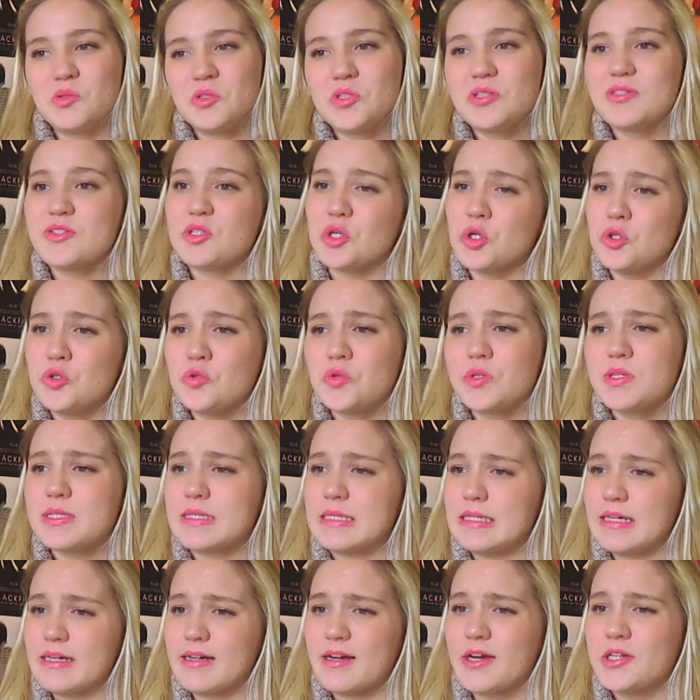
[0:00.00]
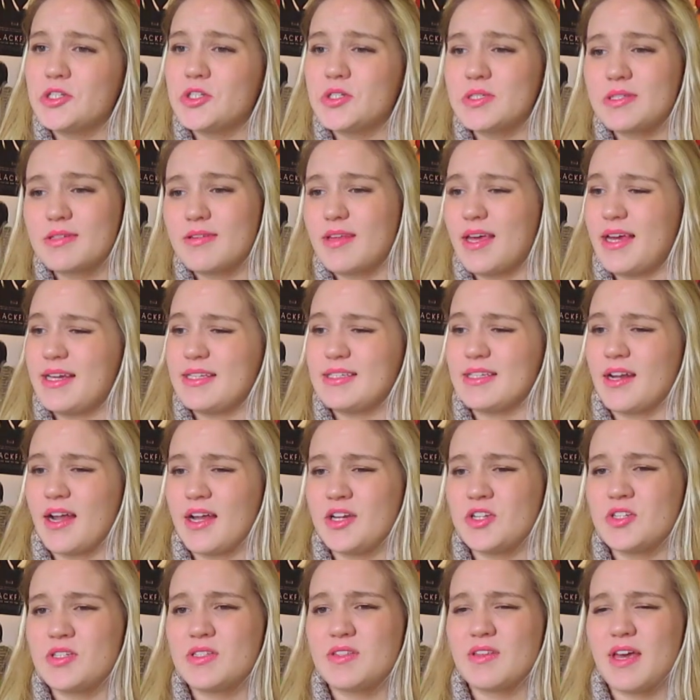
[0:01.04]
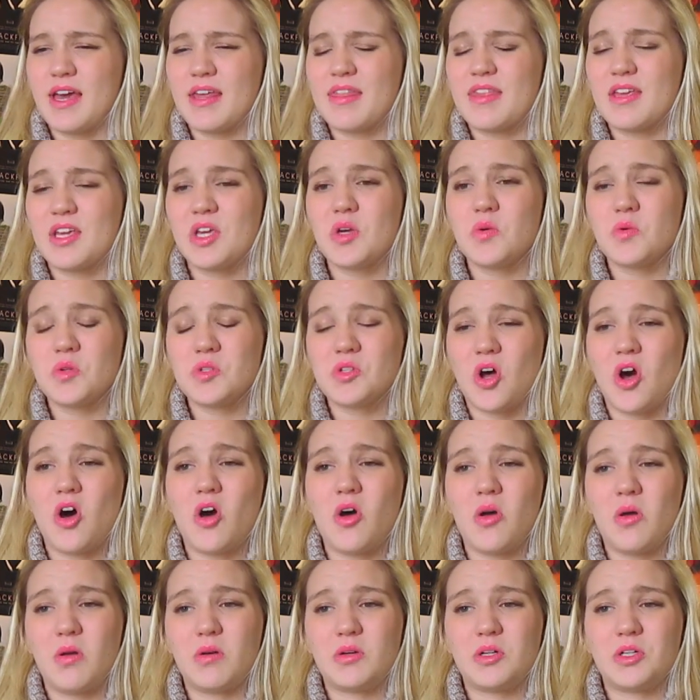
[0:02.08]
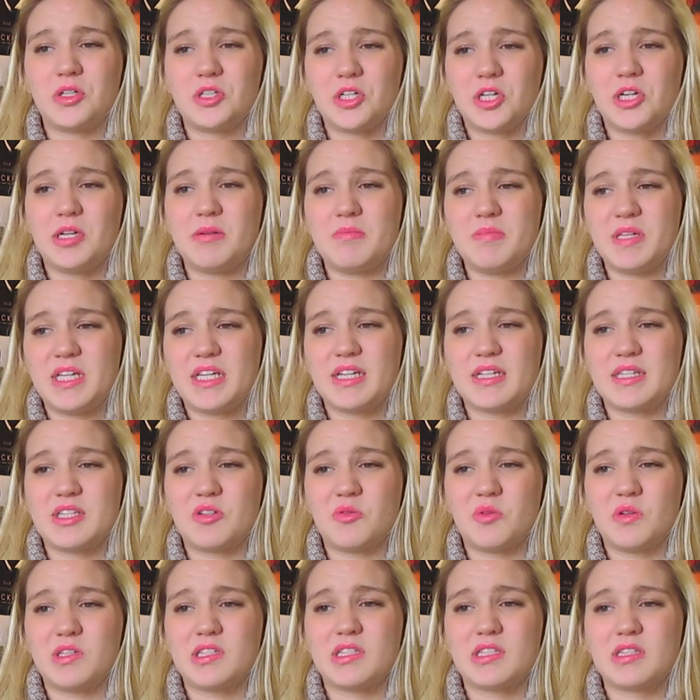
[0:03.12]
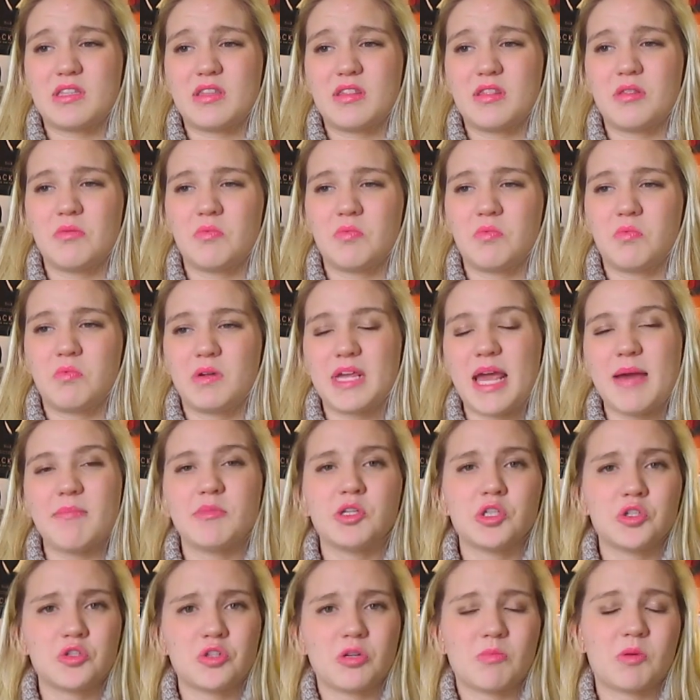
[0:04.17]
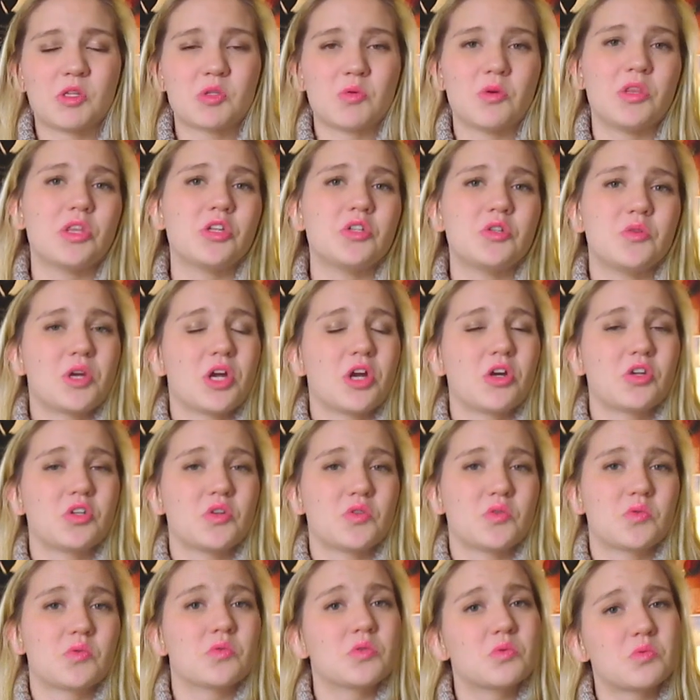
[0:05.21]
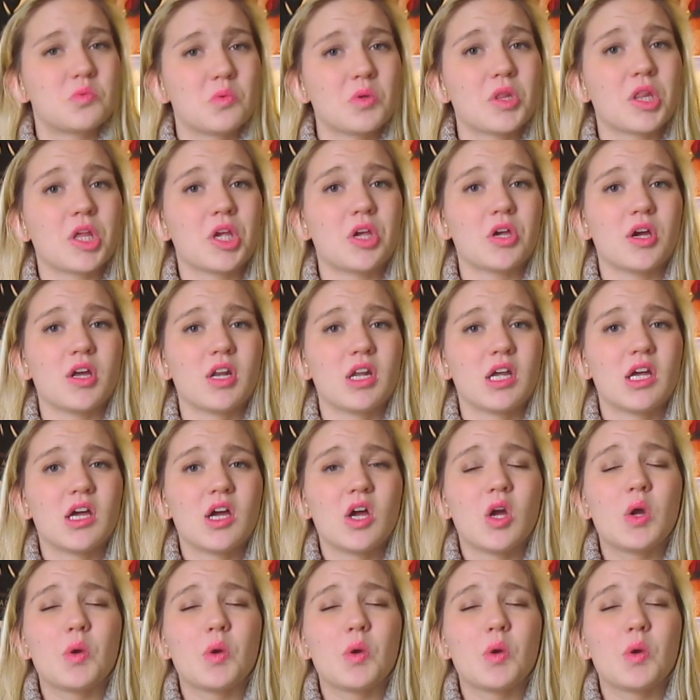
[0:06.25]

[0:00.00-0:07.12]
just interesting. I just liked it. I think it was all good because it was, the chemistry between the two characters was really good.